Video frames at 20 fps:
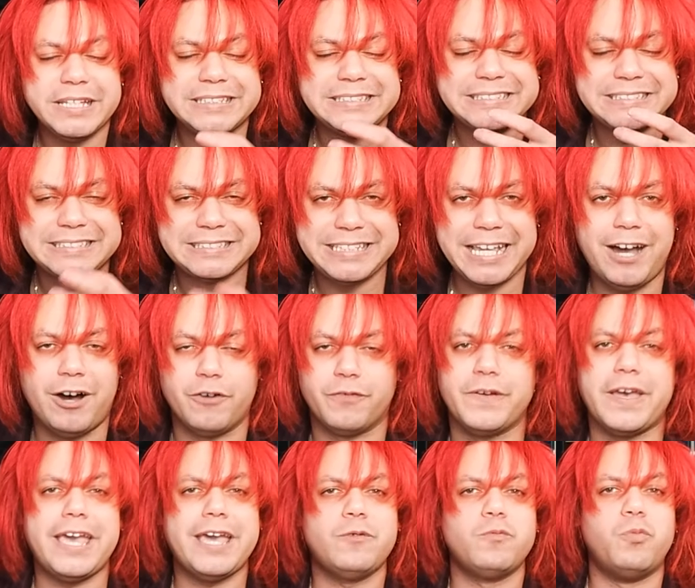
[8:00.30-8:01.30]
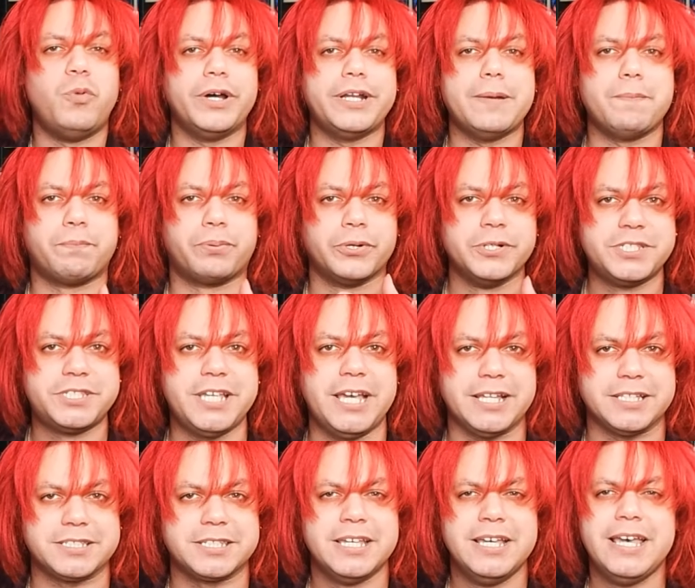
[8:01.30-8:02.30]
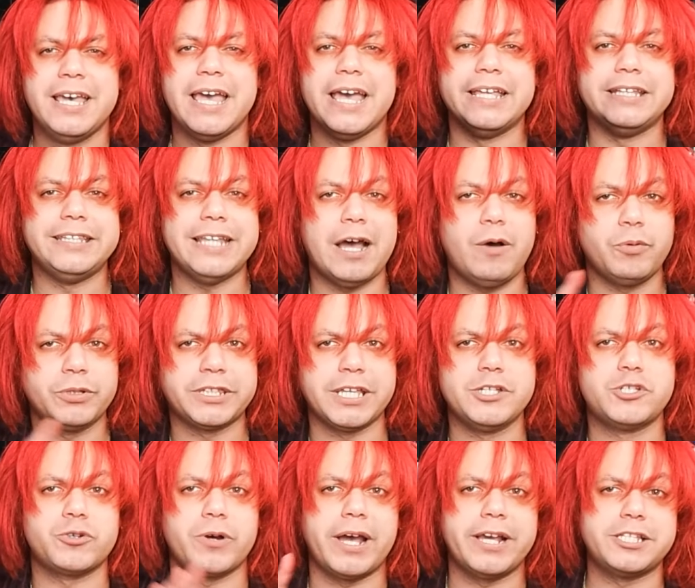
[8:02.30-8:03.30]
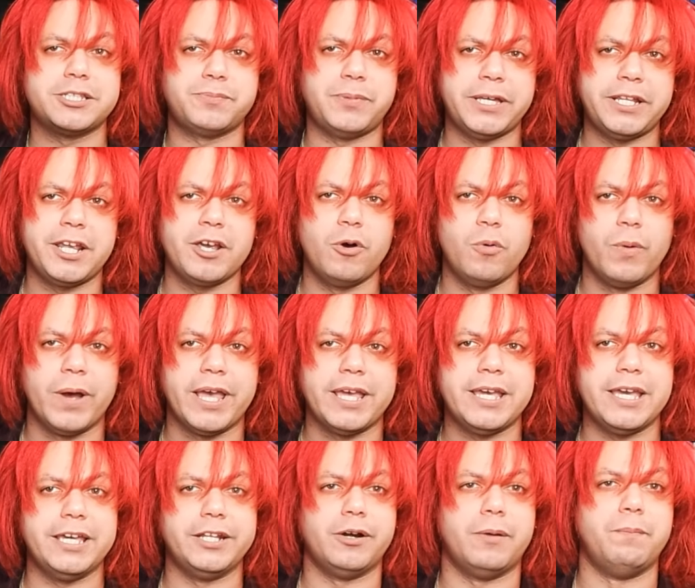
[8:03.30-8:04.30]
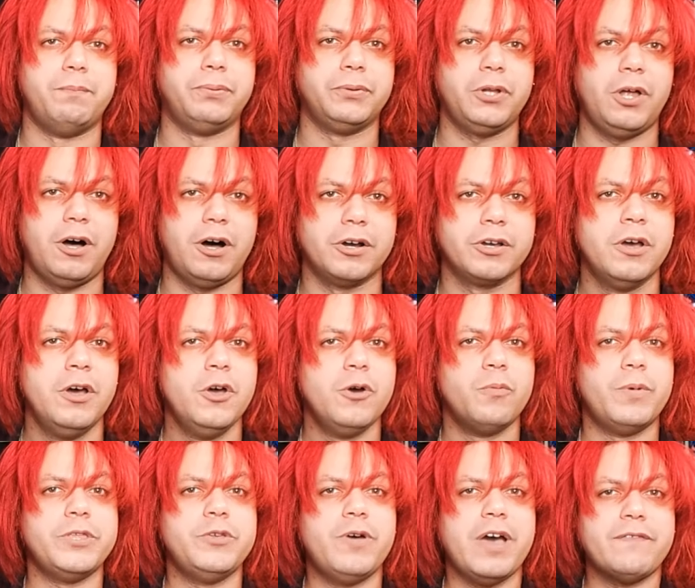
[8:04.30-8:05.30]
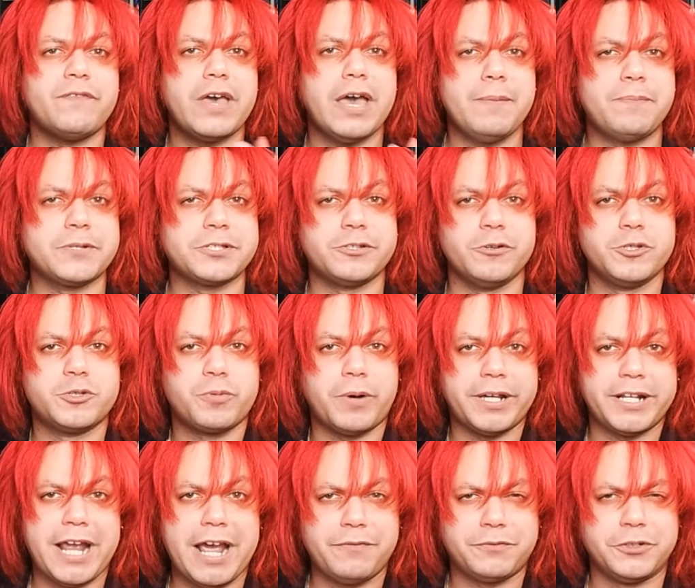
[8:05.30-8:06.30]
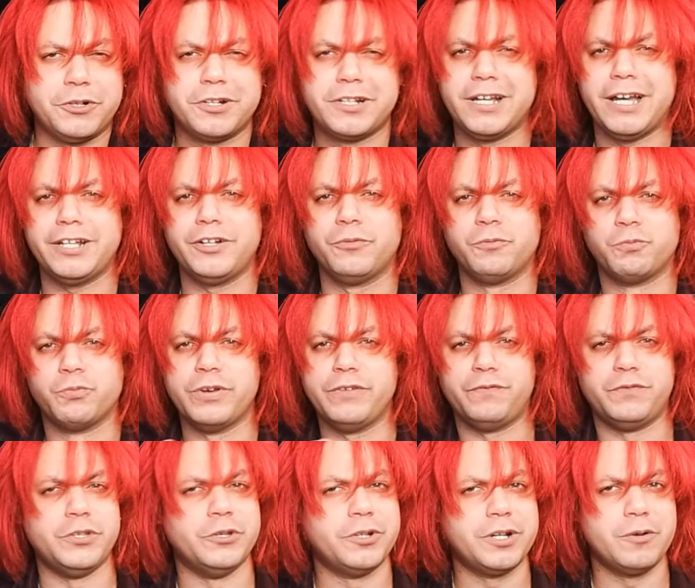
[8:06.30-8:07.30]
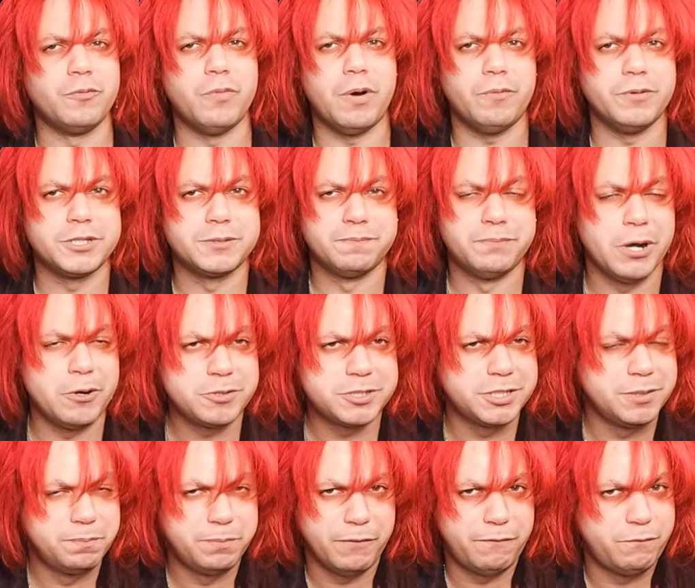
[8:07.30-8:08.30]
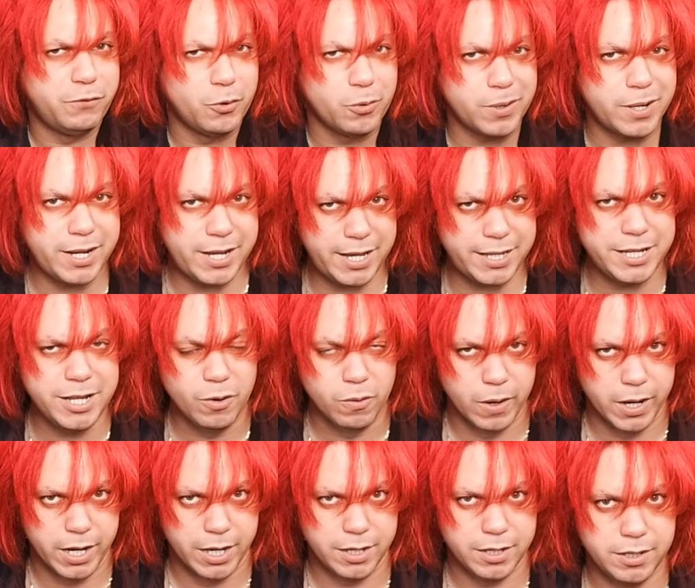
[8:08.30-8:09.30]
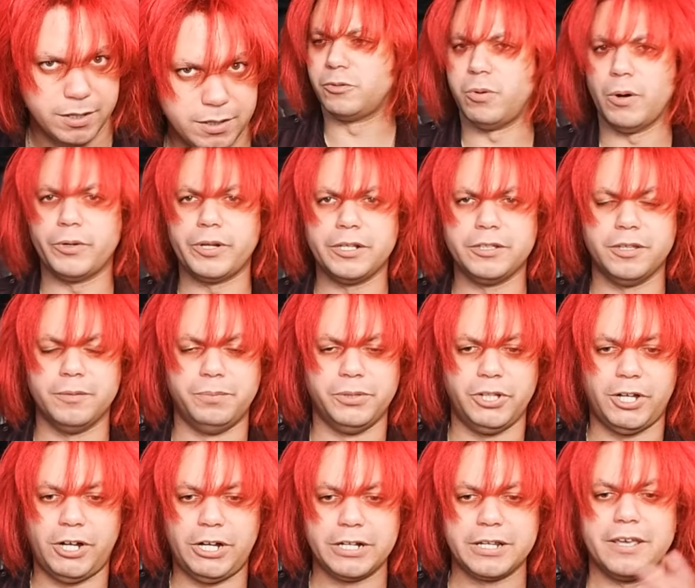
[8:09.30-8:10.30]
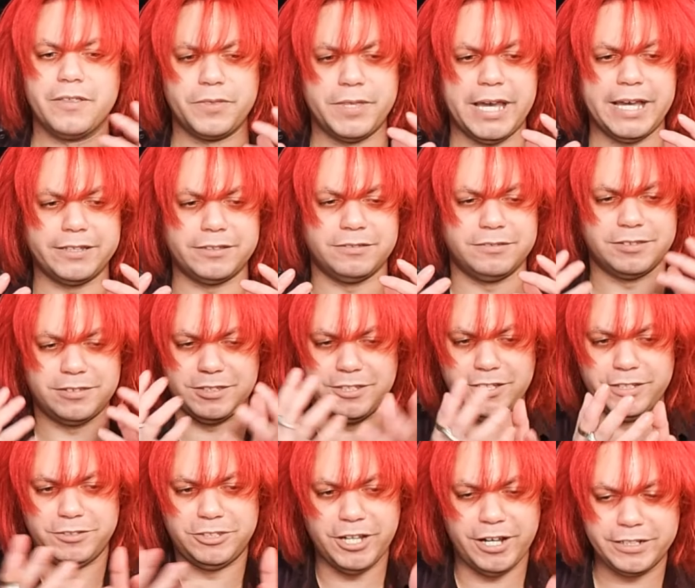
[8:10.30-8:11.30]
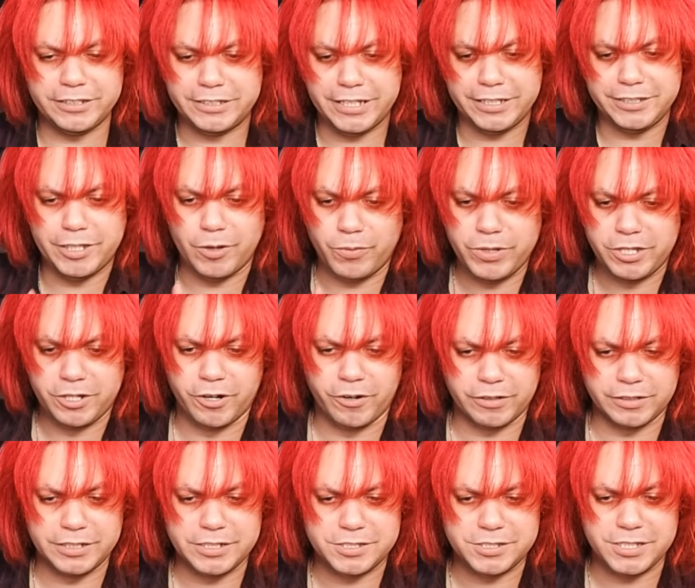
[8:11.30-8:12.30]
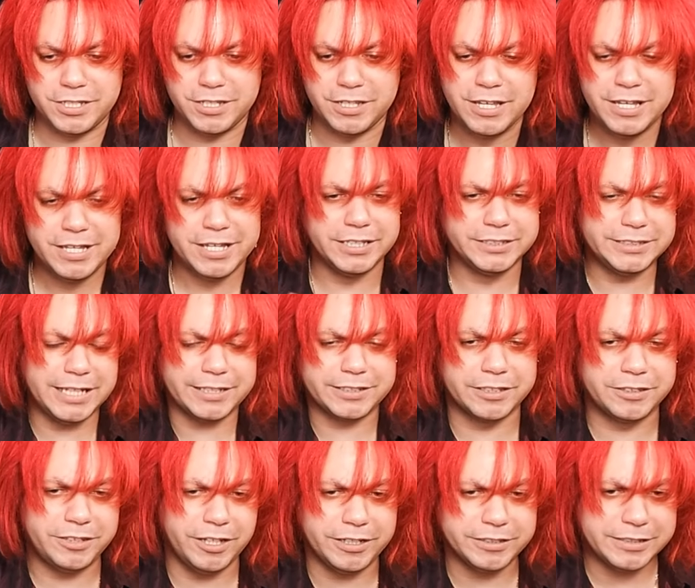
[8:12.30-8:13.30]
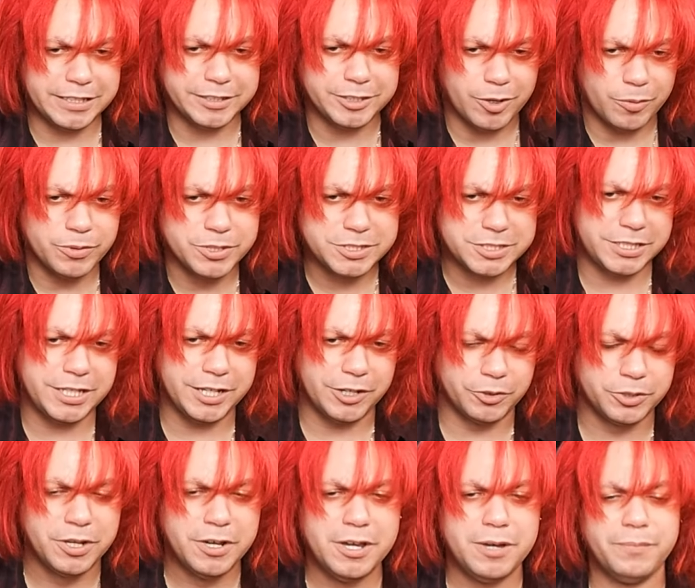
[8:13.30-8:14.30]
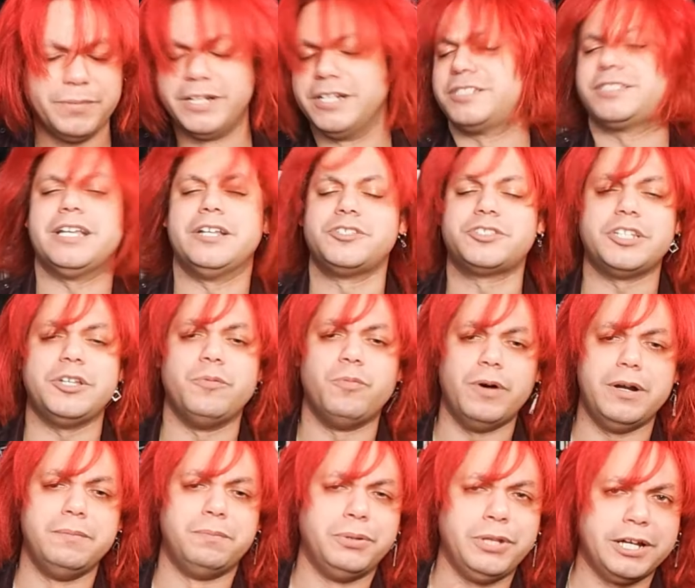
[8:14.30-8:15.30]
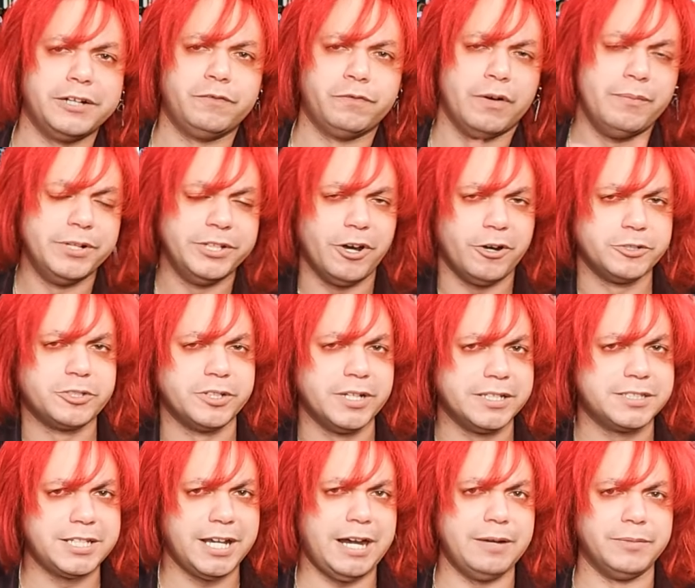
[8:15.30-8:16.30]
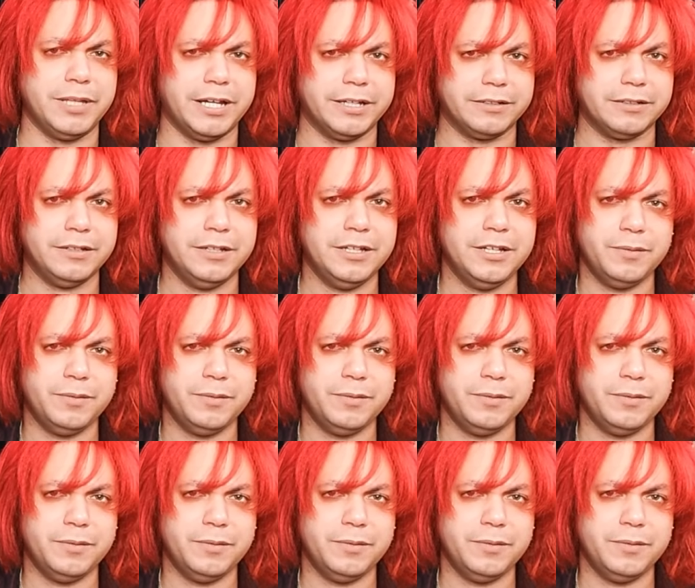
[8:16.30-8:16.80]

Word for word: itself and what it presents, and not what they try explaining away in a blog when you have episodes right after kind of refuting what was posted before anyway. Quoting the blog that the Doug Dead that we currently see is not the Doug Dead that was killed, but essentially one plug from an alternate timeline.